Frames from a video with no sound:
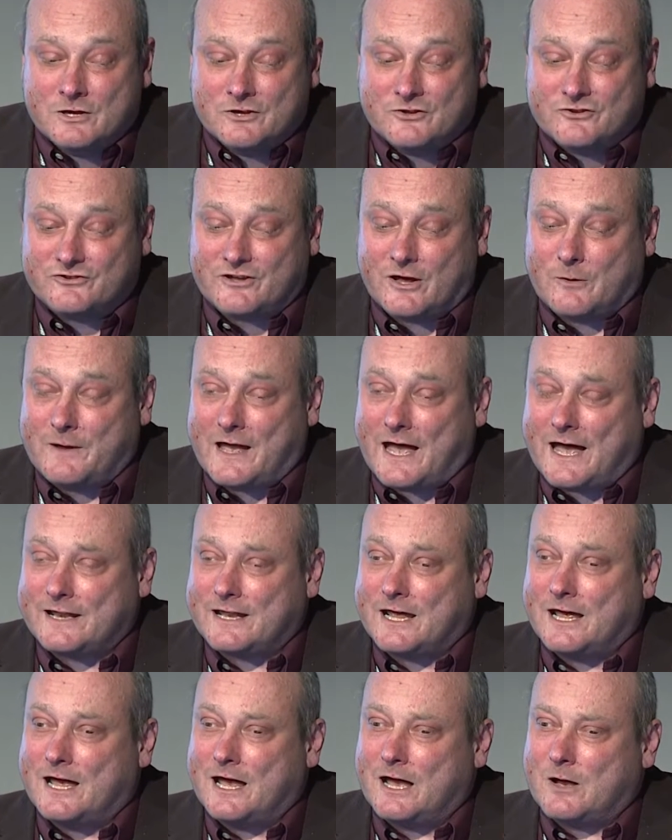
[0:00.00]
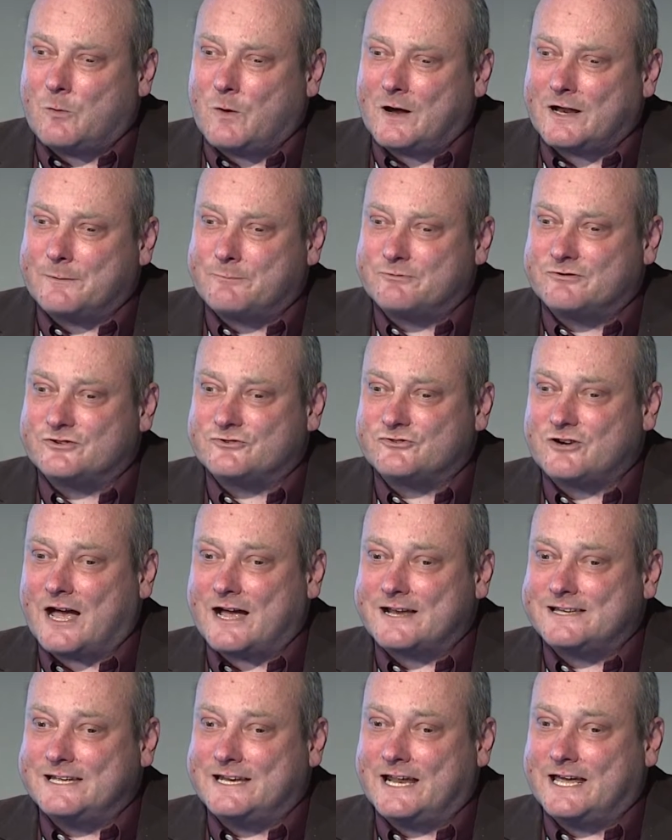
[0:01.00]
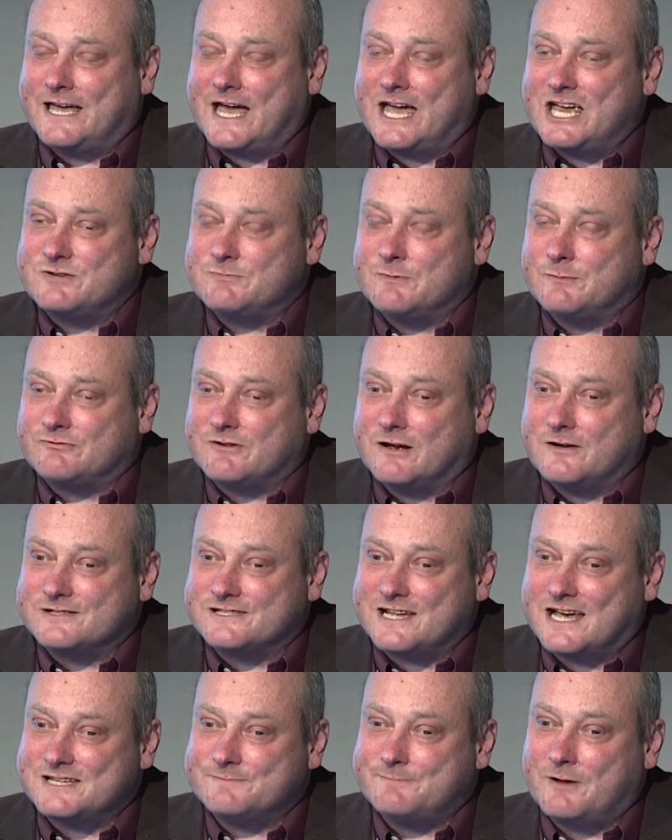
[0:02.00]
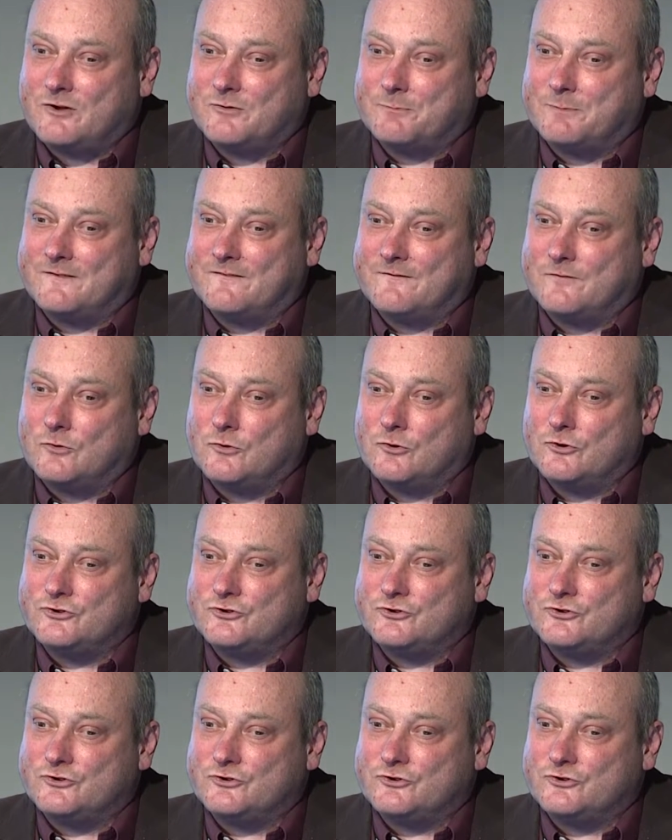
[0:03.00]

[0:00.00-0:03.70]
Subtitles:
So we had quite a protracted engagement process both before,